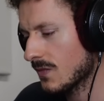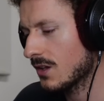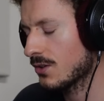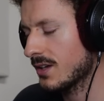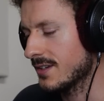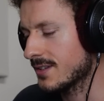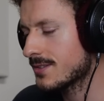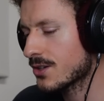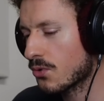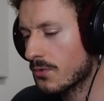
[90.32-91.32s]
Okay, since
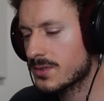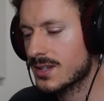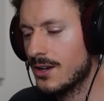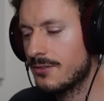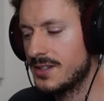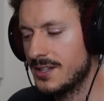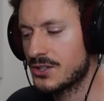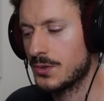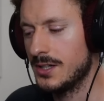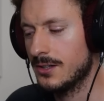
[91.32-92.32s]
the groove was kind of an
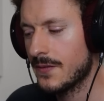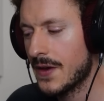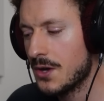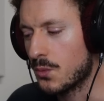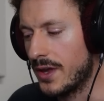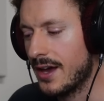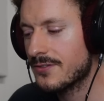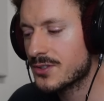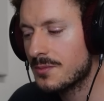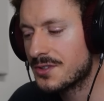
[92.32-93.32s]
issue here, we
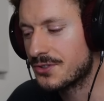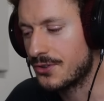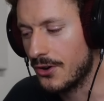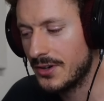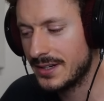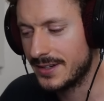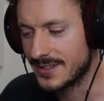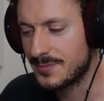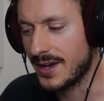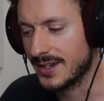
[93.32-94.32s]
have some
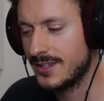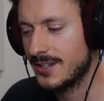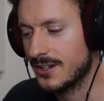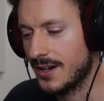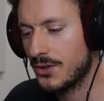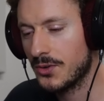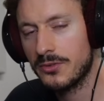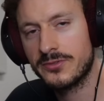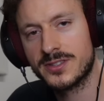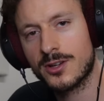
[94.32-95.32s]
dirtiness back here. I don't know
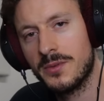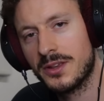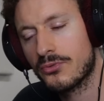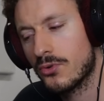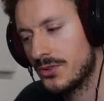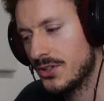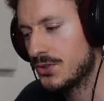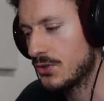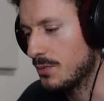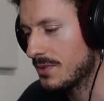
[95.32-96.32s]
if it's coming through on
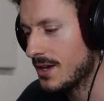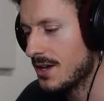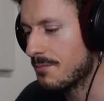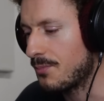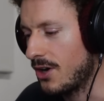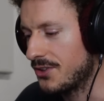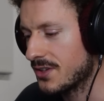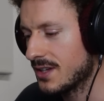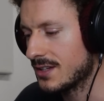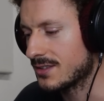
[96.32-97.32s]
YouTube, but
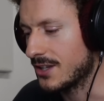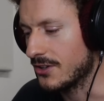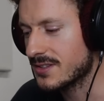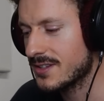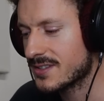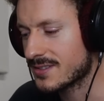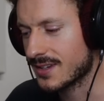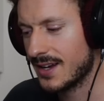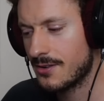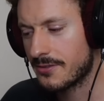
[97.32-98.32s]
there's this
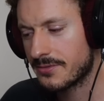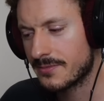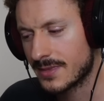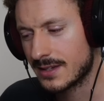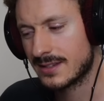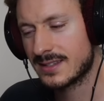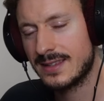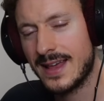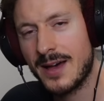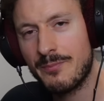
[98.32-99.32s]
kind of
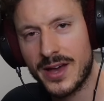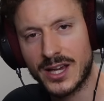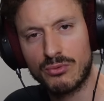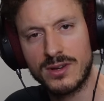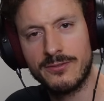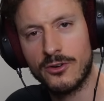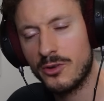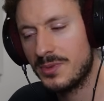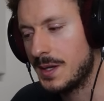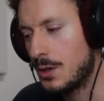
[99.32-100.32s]
slapback
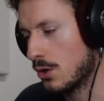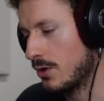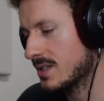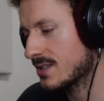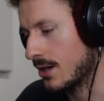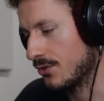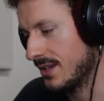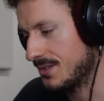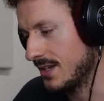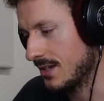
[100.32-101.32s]
reverby noise sound
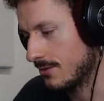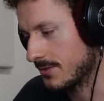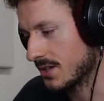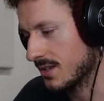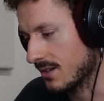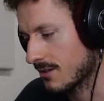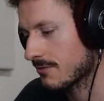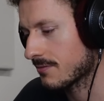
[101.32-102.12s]
at the end of the kick.